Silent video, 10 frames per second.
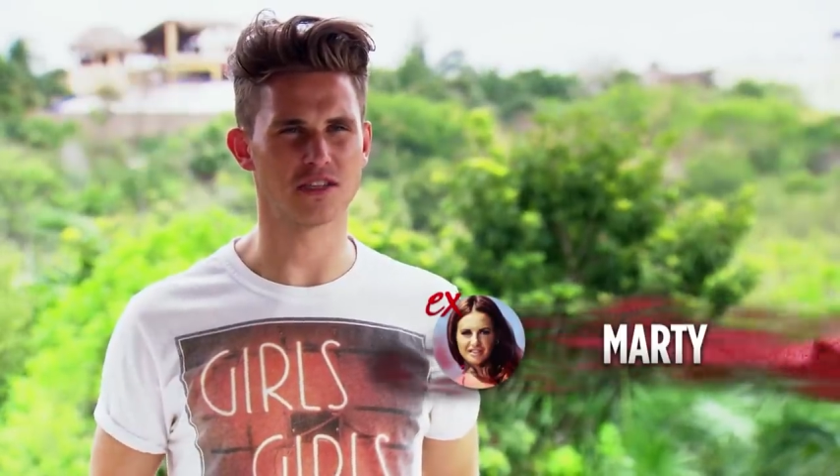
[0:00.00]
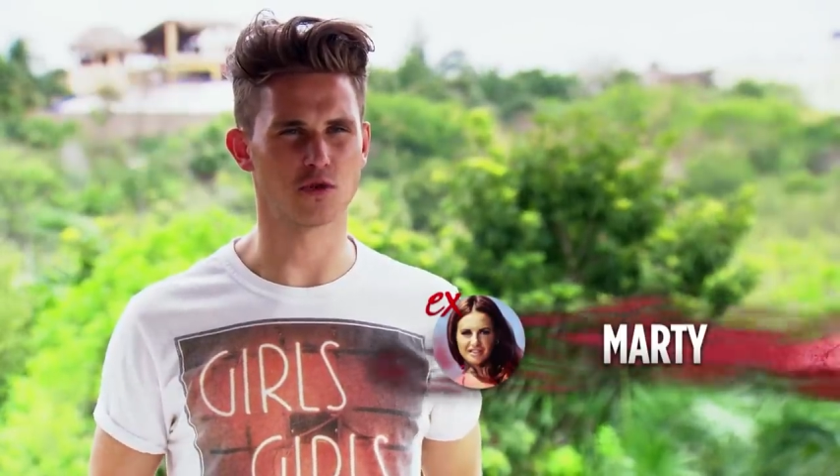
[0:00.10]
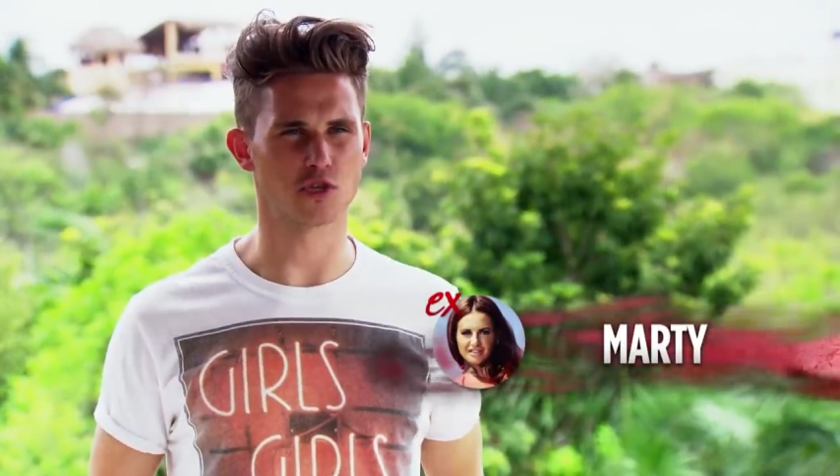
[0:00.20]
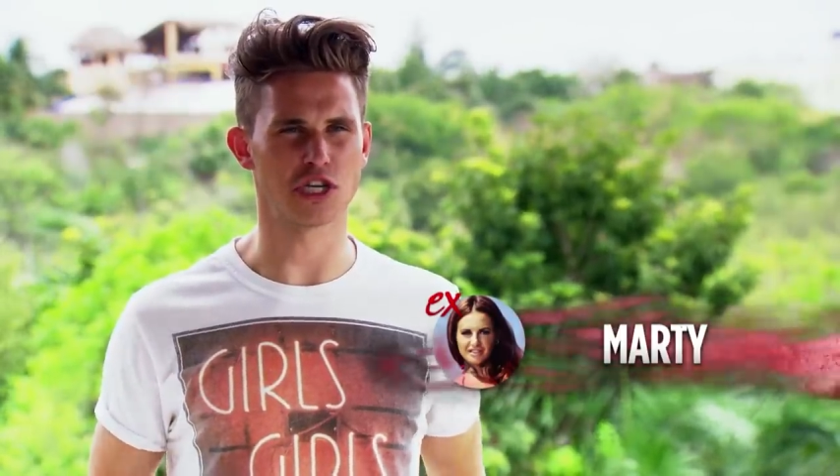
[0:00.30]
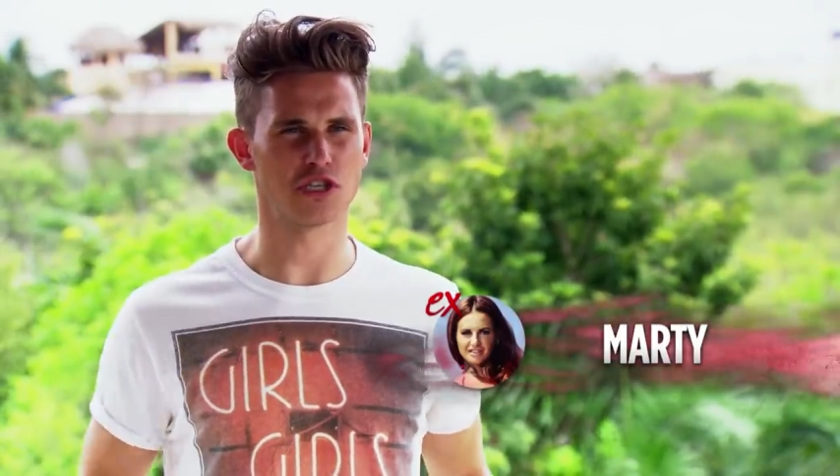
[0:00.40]

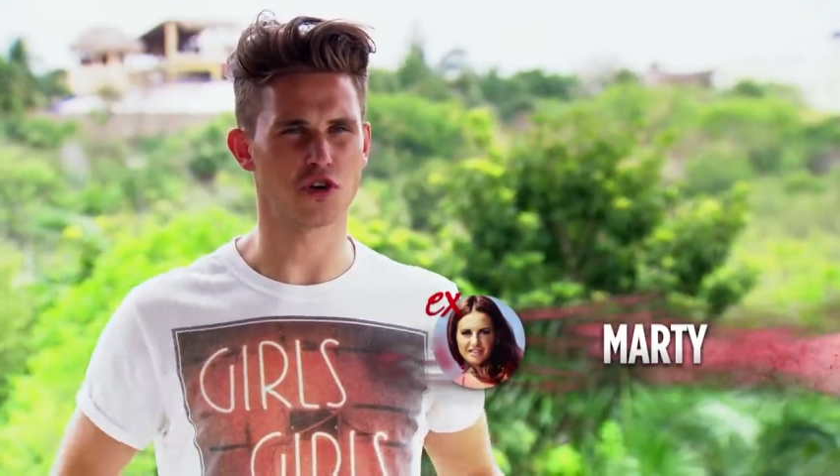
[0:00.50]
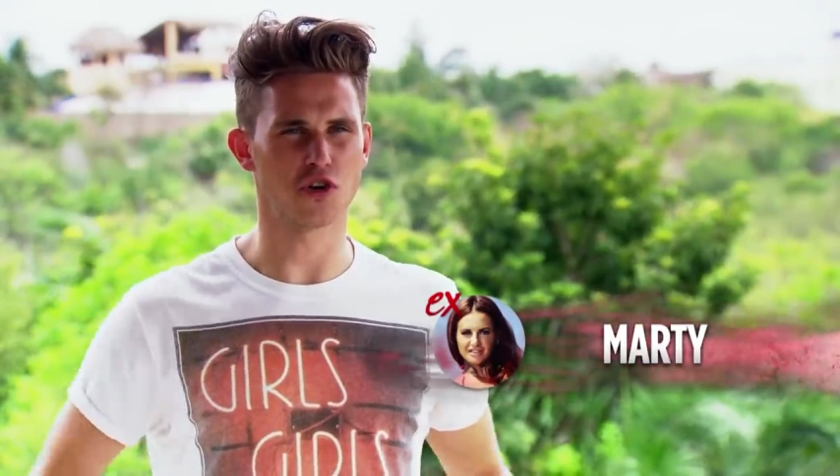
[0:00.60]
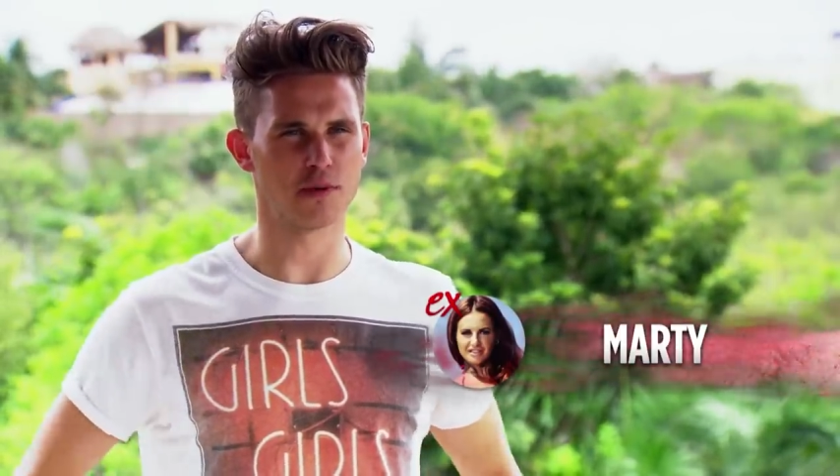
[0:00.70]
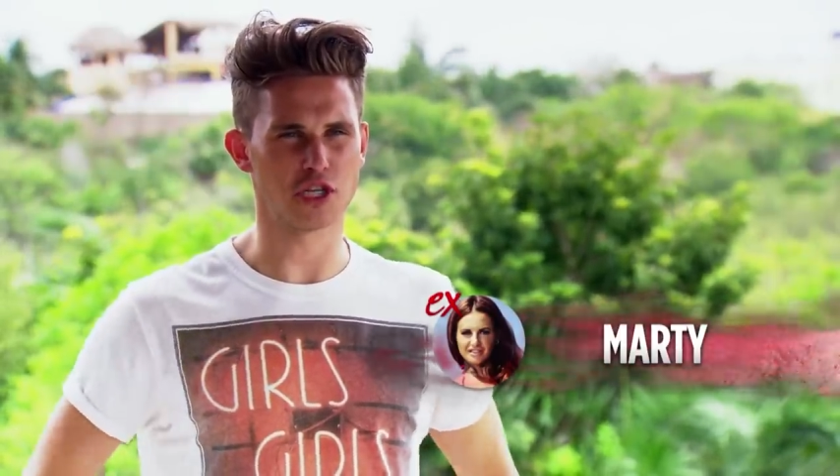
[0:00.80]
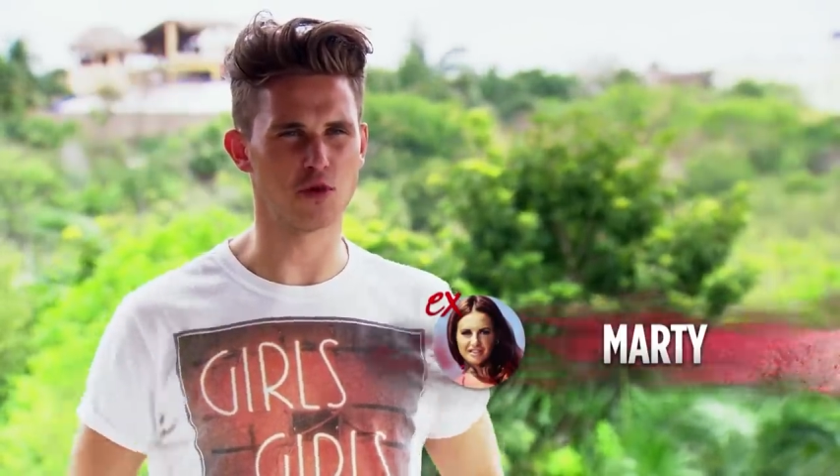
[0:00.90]
so she's not
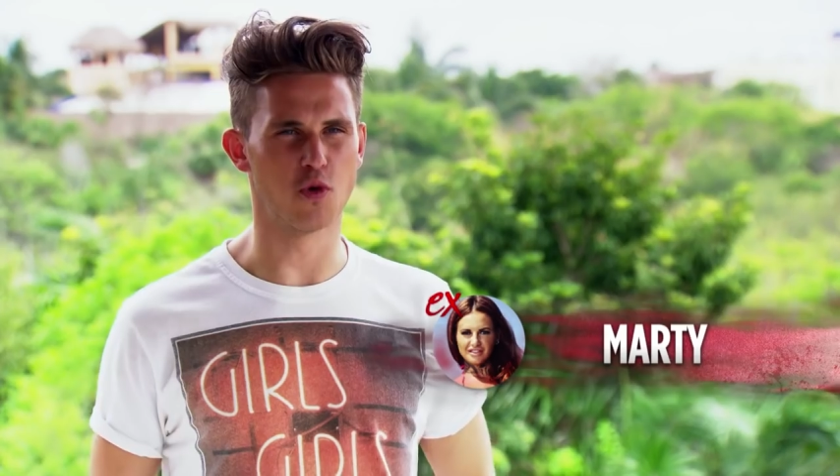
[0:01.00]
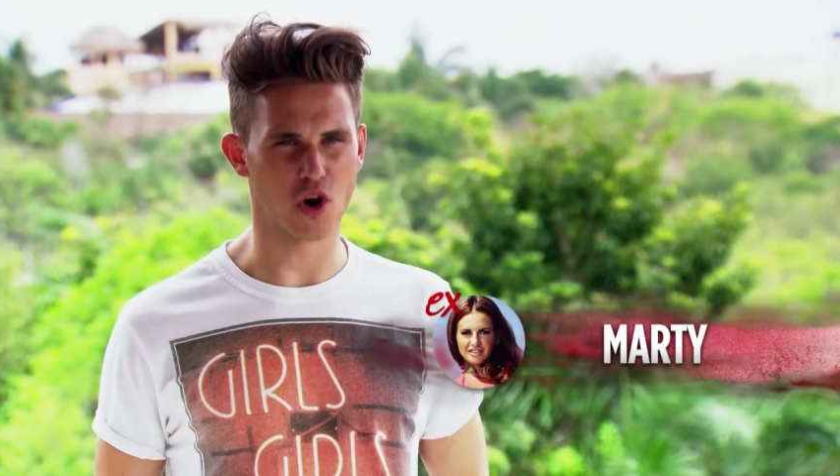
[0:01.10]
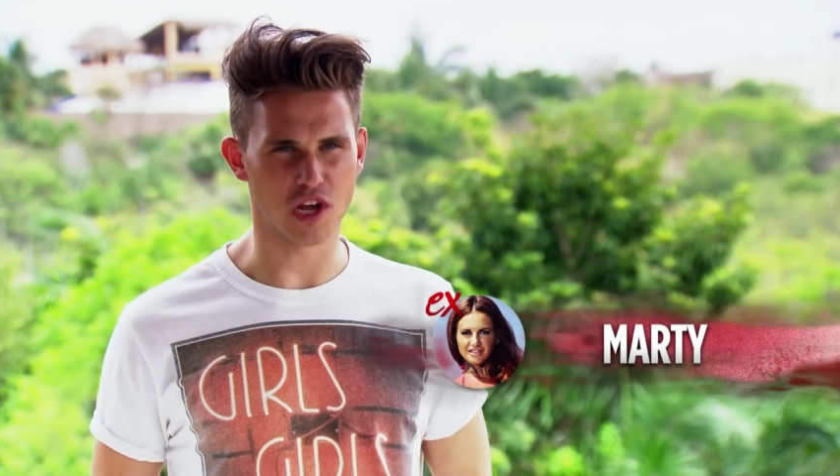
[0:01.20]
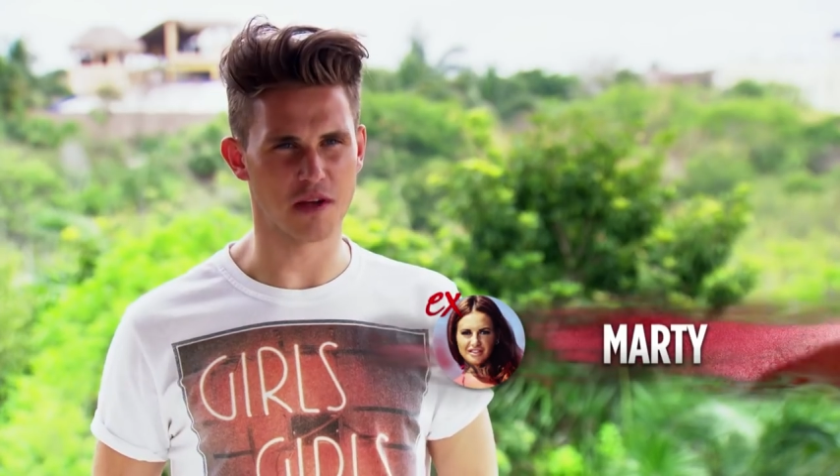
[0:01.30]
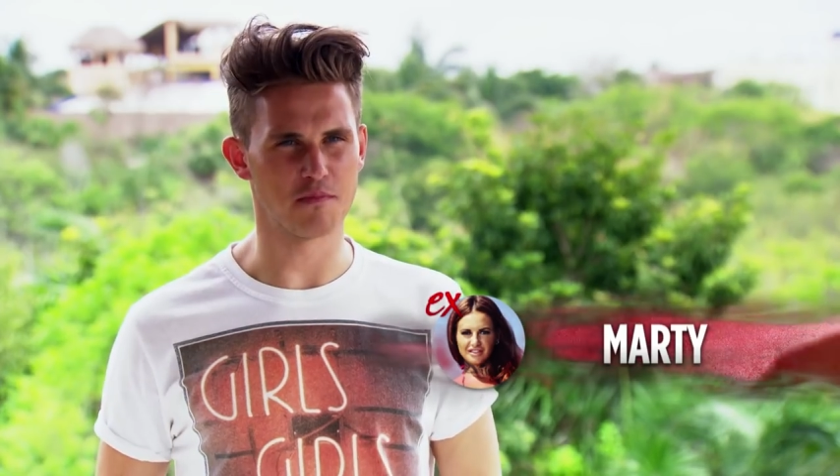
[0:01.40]
going to be too
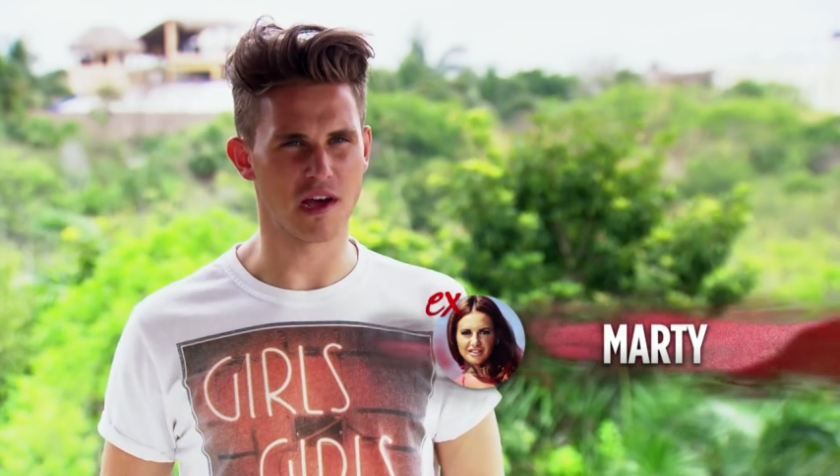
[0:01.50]
hot to get in